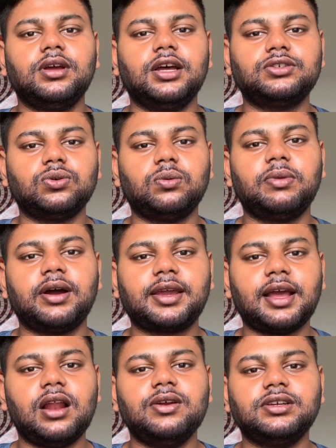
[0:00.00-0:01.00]
It's all about
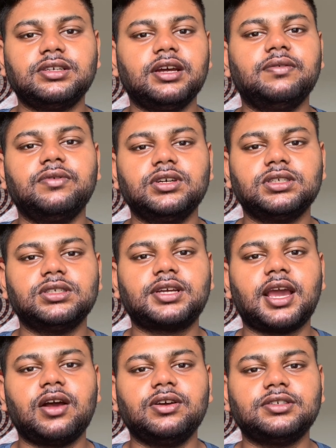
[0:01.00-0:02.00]
calories in versus
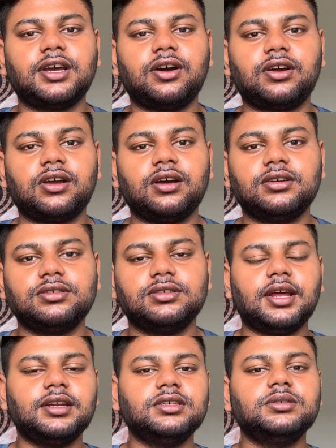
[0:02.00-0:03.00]
calories out, guys.
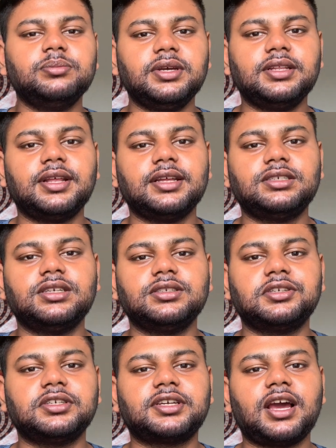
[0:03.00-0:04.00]
That doesn't mean that
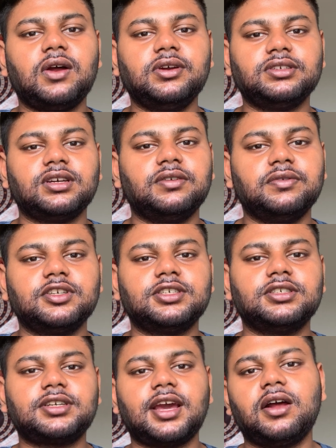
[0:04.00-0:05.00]
since it's calories in
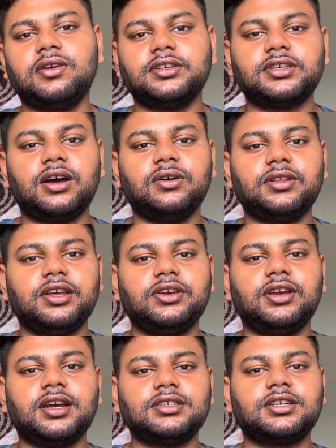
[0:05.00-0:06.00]
versus calories out that
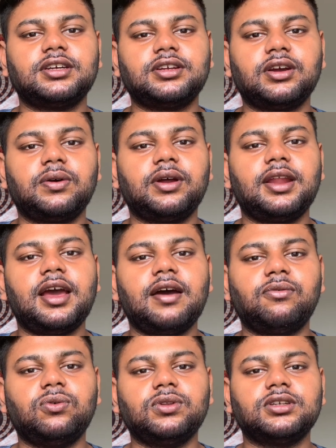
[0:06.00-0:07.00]
you guys can go and
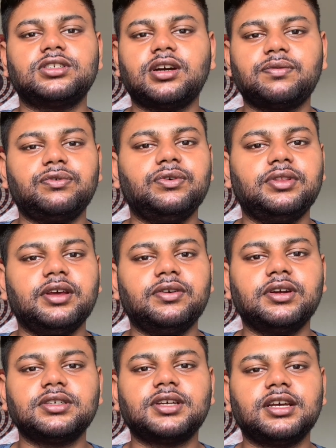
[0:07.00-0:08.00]
have all the junk food there
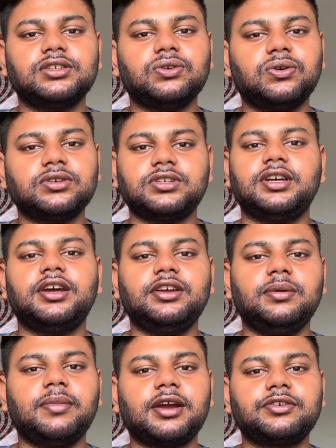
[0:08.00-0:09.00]
is, as long as you hit
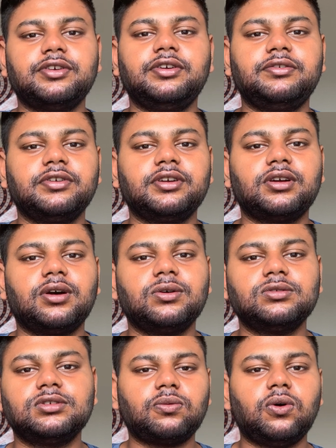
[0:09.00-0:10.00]
your macronutrient
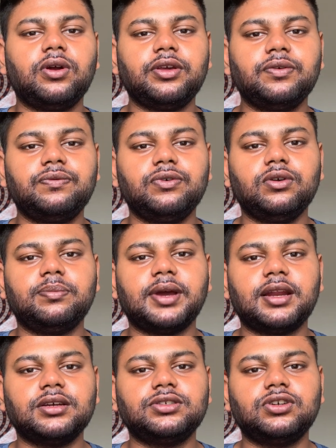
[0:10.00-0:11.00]
goals. The quality of food
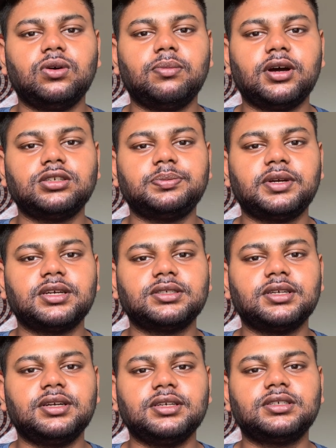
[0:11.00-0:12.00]
matters so much because
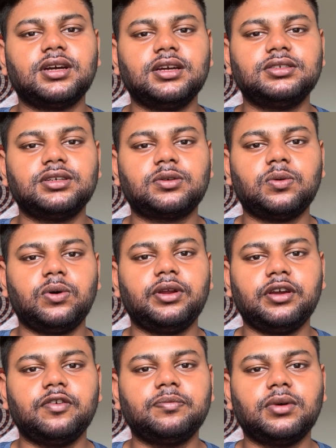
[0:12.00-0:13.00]
it decides the
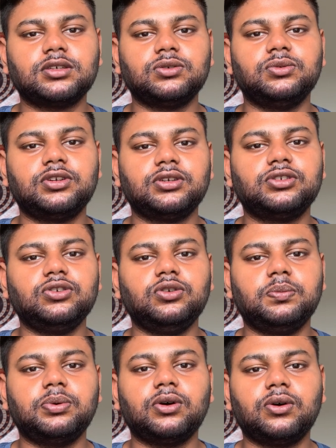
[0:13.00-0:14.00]
quality of muscle tissue
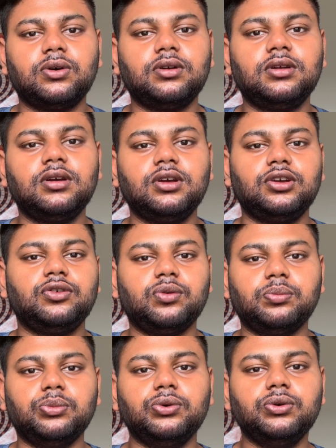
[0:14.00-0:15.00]
you put on, your
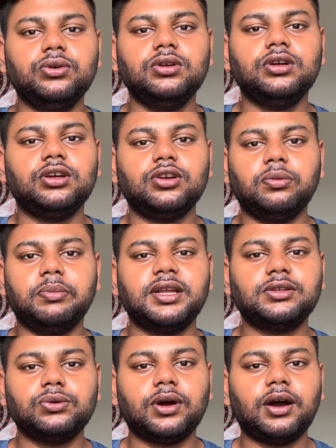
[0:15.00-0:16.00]
mood, your
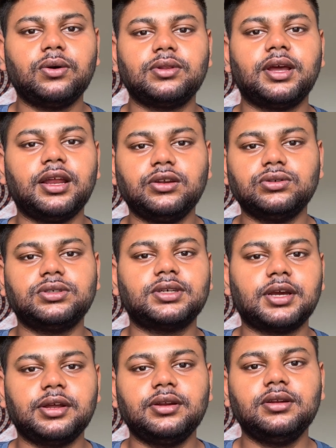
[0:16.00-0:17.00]
mental health, and your
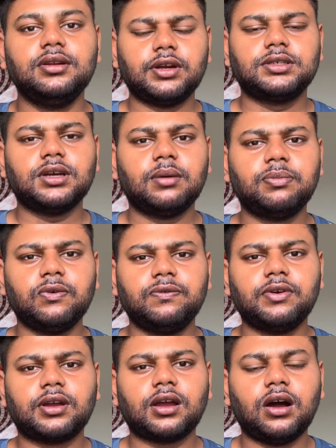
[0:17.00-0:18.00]
skin. For example,
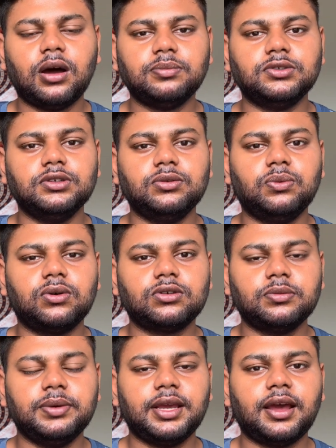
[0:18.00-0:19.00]
for carbs, you'd want
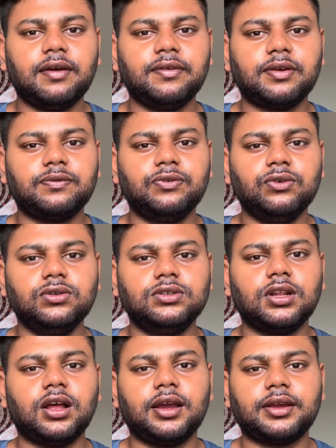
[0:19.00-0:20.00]
to be having foods
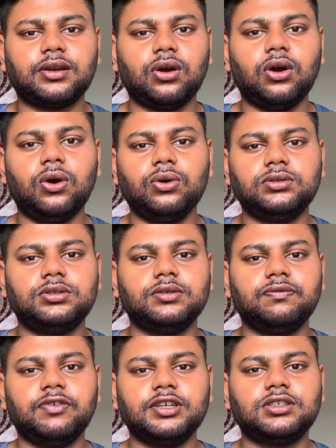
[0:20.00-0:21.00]
like oats,
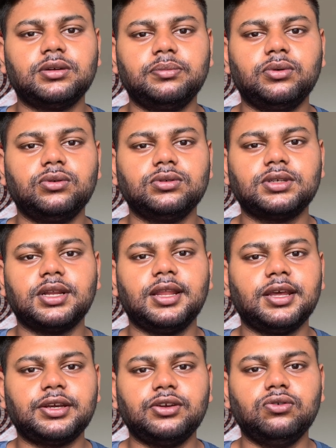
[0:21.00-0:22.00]
vegetables,
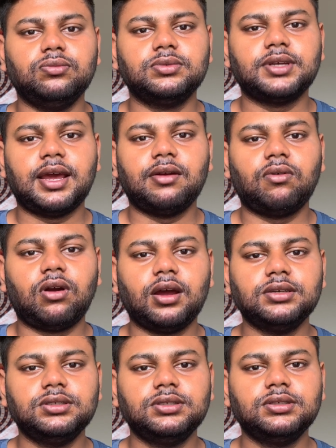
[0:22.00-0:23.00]
legumes, and
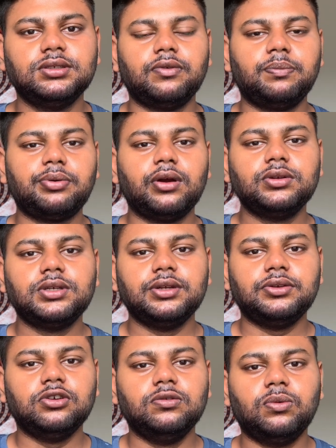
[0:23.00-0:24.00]
rice. For
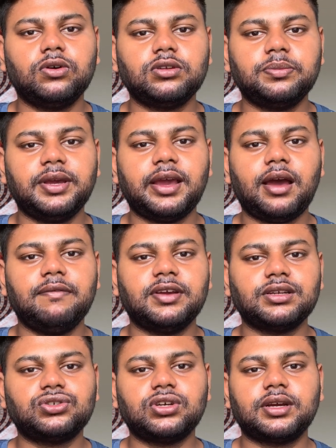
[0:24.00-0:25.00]
protein, you'd want to be
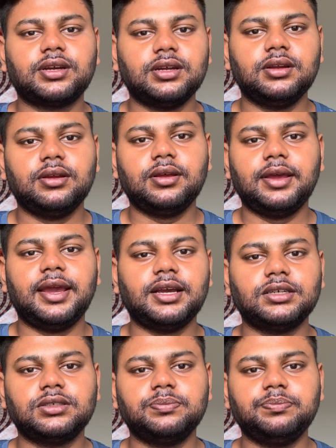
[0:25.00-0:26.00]
having chicken, eggs,